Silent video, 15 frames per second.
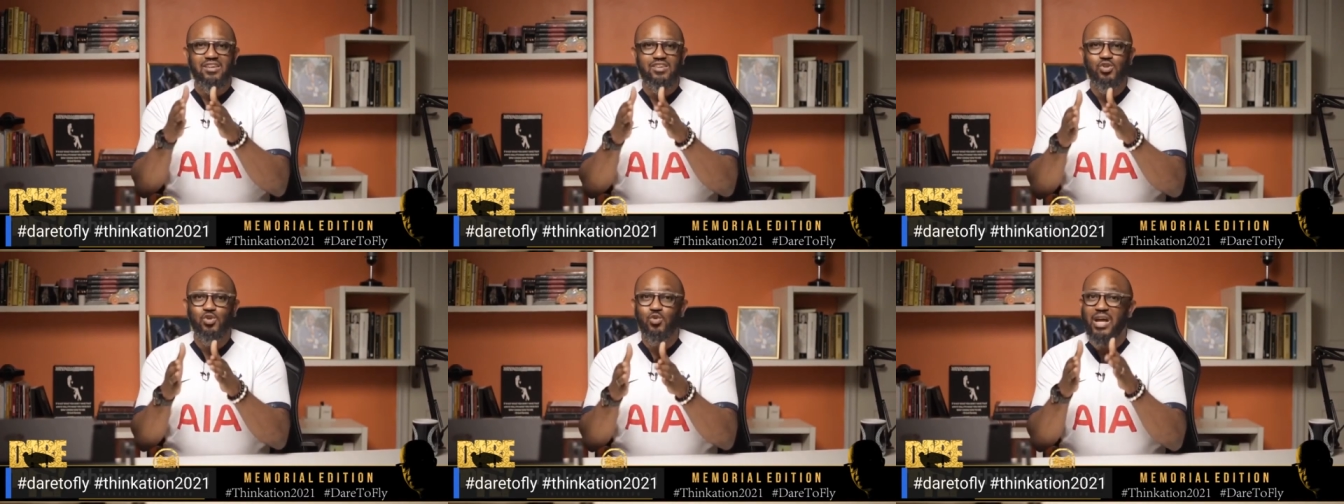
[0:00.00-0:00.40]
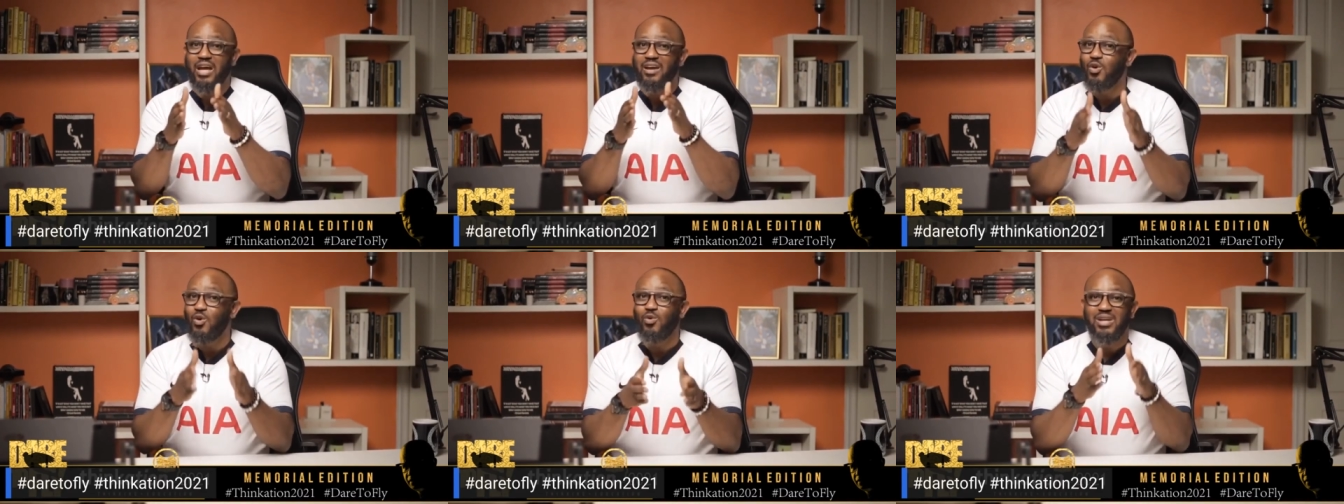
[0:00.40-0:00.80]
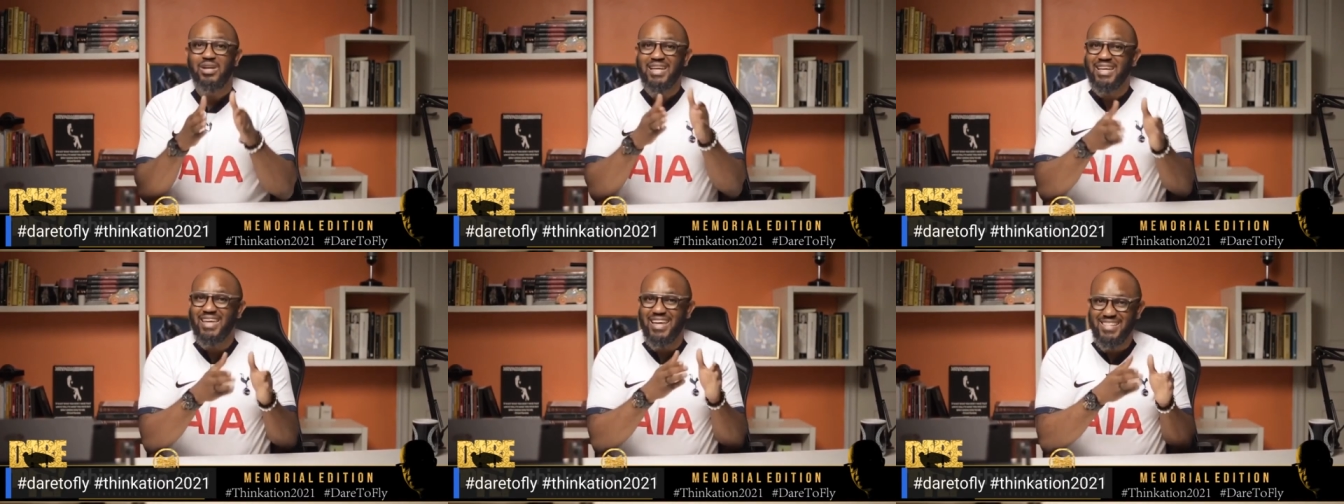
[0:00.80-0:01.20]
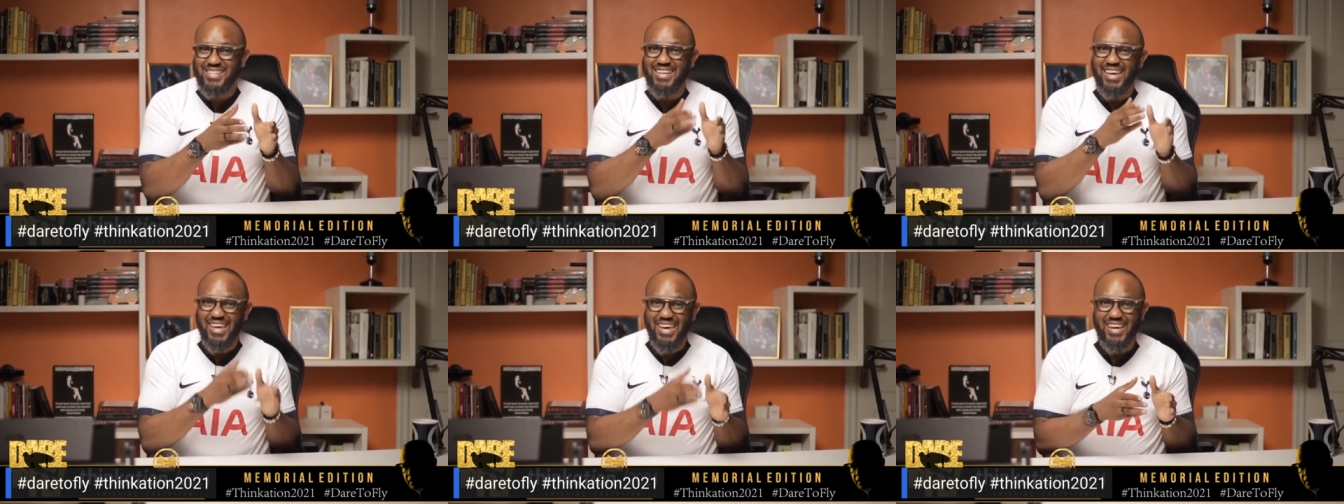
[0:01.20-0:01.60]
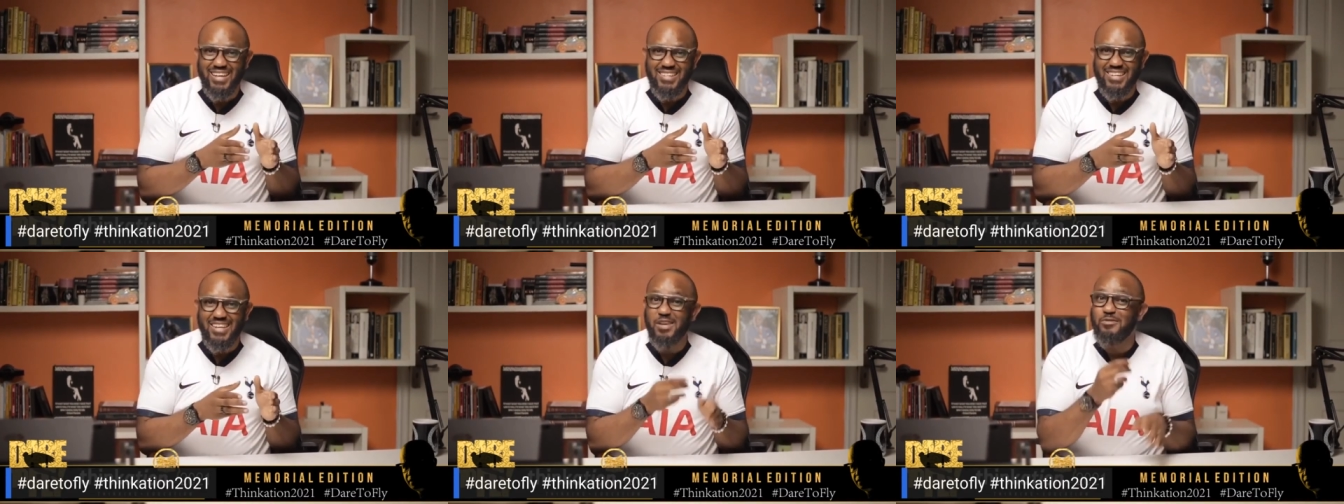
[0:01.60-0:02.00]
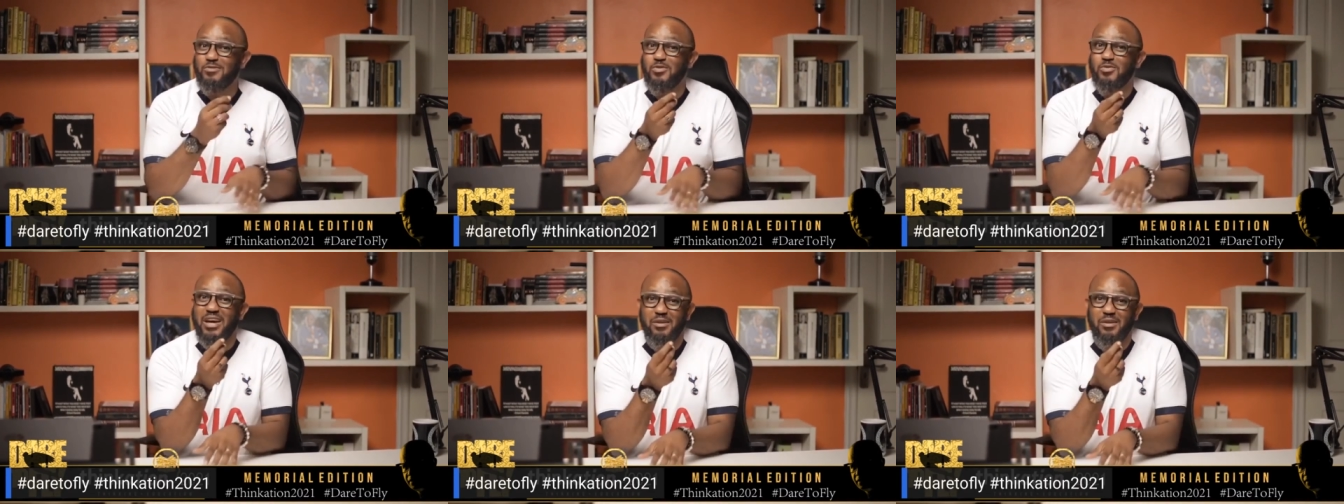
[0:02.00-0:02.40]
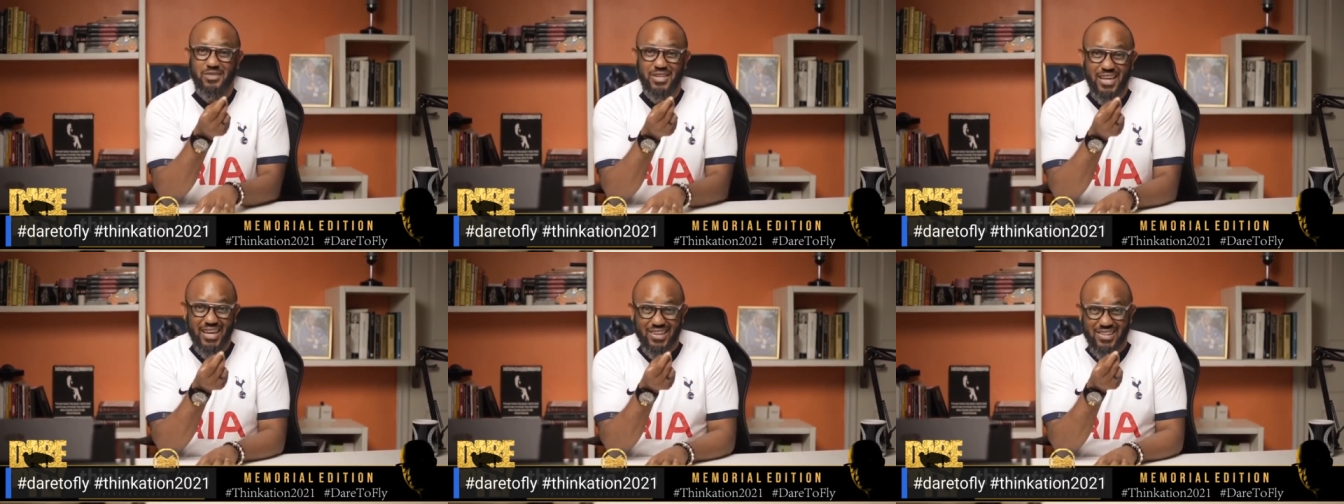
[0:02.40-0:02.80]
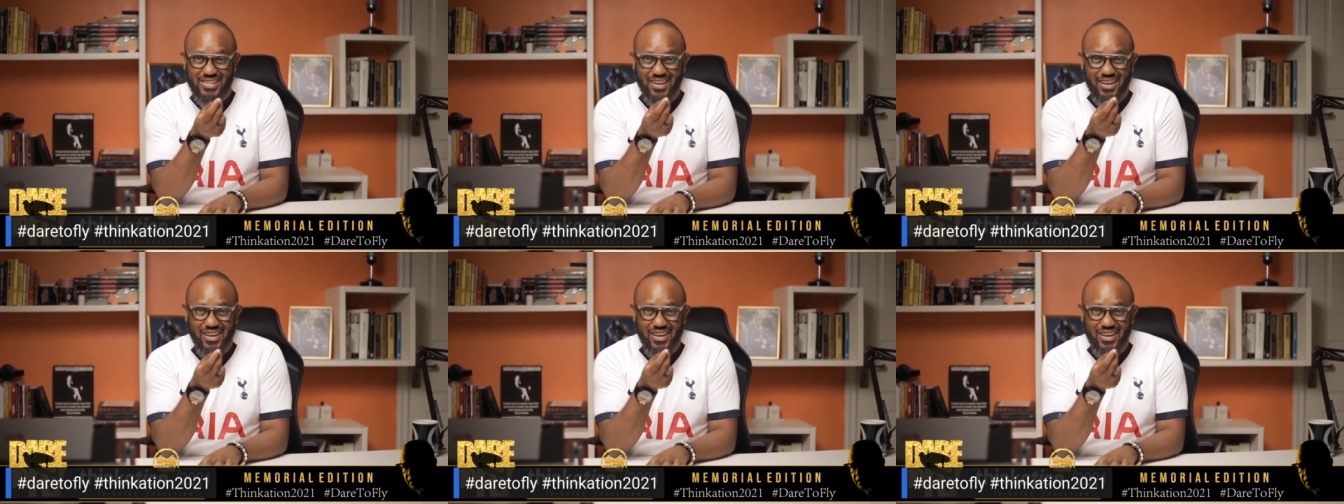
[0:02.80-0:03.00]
You can only get ahead if you have the head.